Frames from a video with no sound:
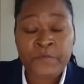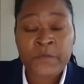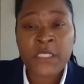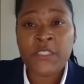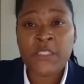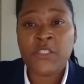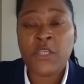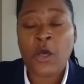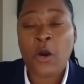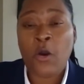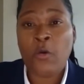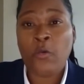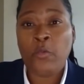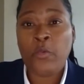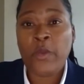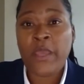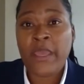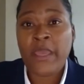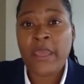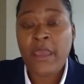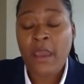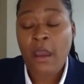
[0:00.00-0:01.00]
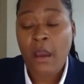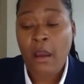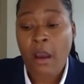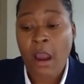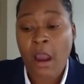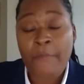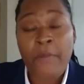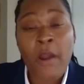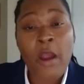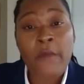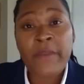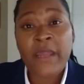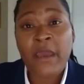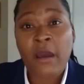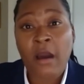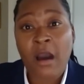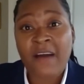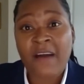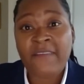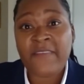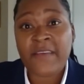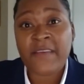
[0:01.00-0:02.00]
So our permanent
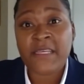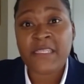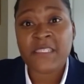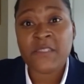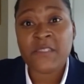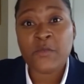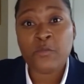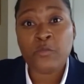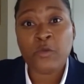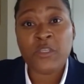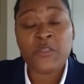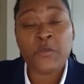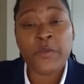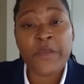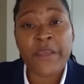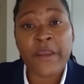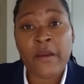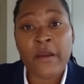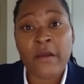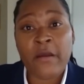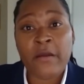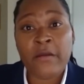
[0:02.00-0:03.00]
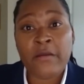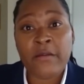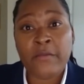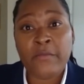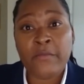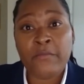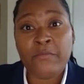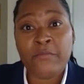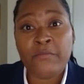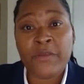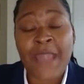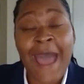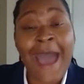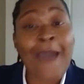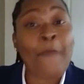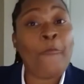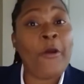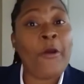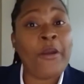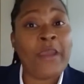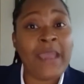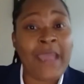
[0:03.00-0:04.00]
office, which we are not
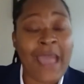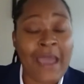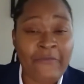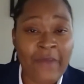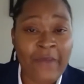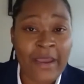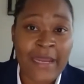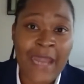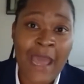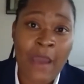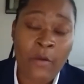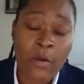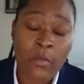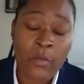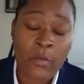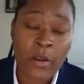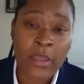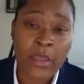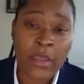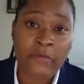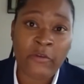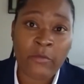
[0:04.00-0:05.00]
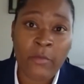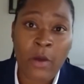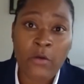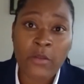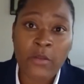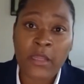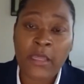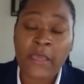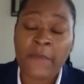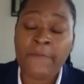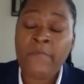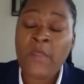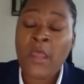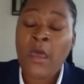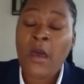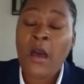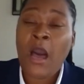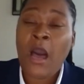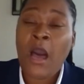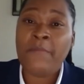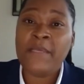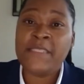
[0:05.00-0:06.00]
working at right now, we're working remotely,
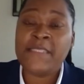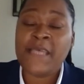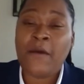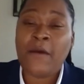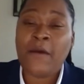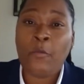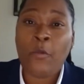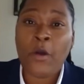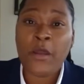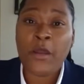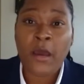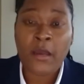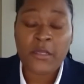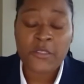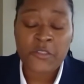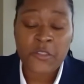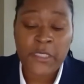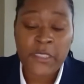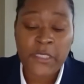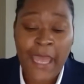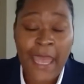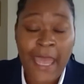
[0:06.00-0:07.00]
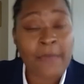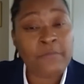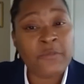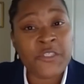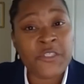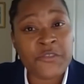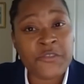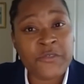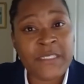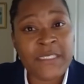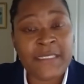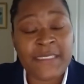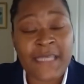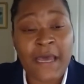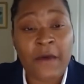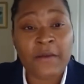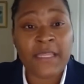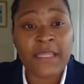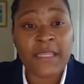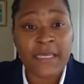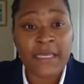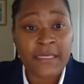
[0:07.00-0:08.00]
is at 100 M Street
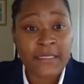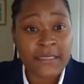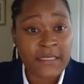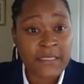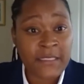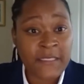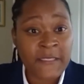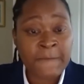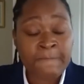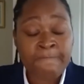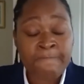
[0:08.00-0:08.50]
Southeast.